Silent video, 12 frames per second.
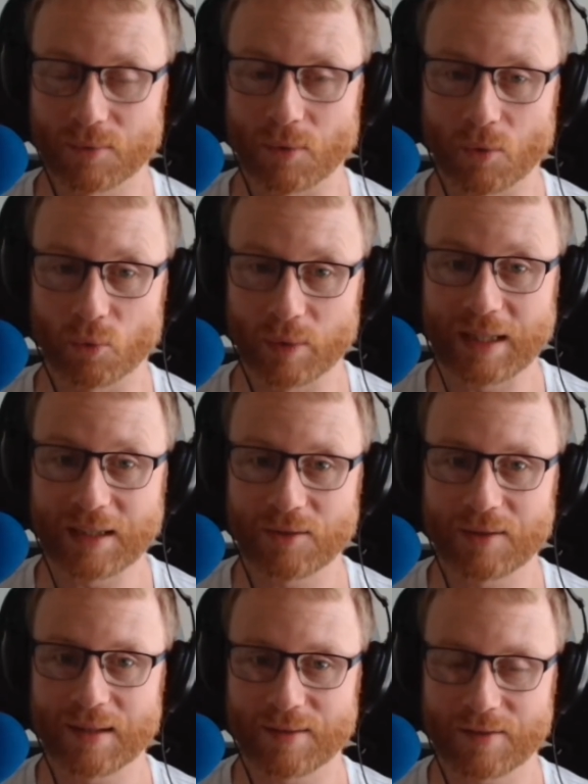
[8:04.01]
or where
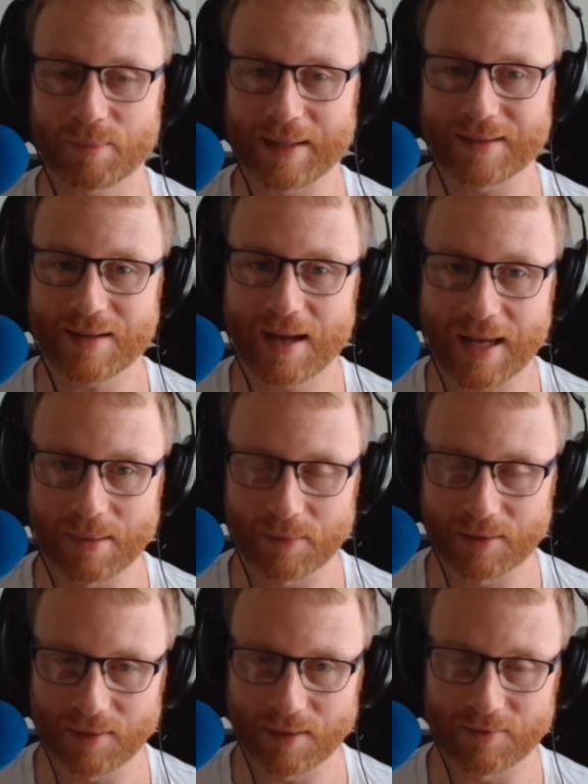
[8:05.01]
you need to spend time
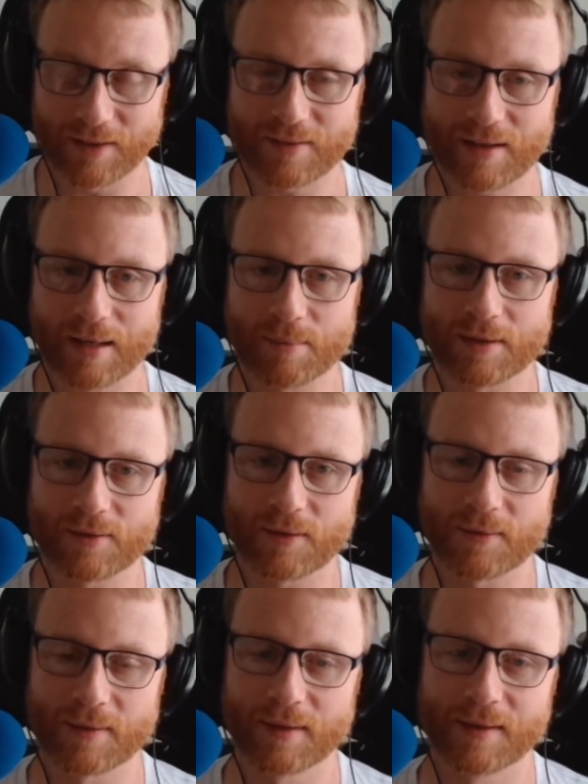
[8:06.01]
and invest time into.